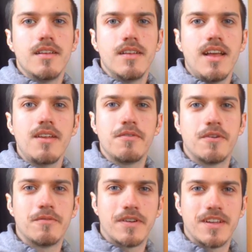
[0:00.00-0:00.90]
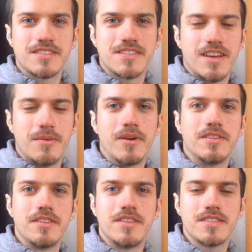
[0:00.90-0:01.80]
Hello film fans and welcome
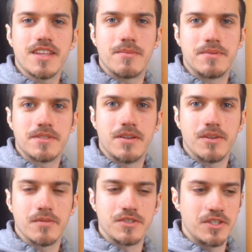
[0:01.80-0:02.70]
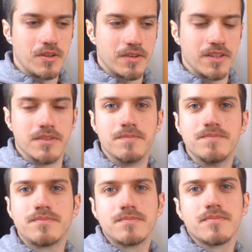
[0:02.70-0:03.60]
to this episode of the Sherlockian.
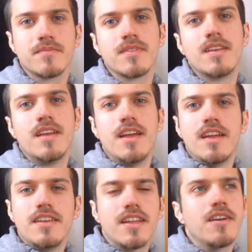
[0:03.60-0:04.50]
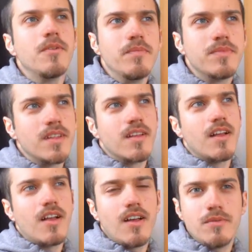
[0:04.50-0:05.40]
Now,
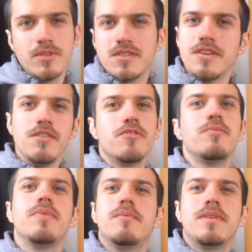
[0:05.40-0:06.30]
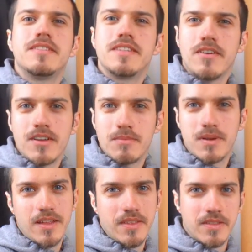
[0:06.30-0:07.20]
I was looking through BBC
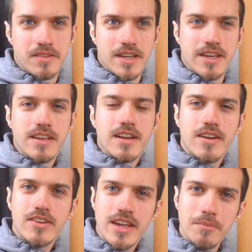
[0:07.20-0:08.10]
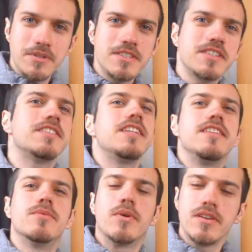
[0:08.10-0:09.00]
iPlayer the other day and I happened to see
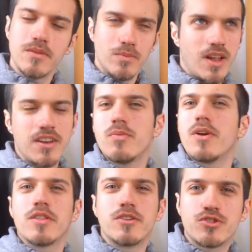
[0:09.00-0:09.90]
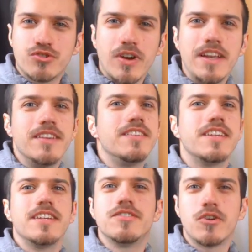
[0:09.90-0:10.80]
that under one of the
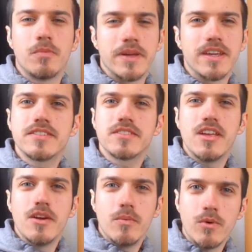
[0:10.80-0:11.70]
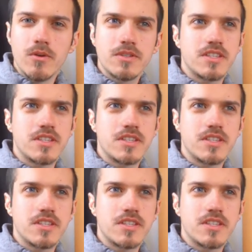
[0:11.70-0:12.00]
trending topics was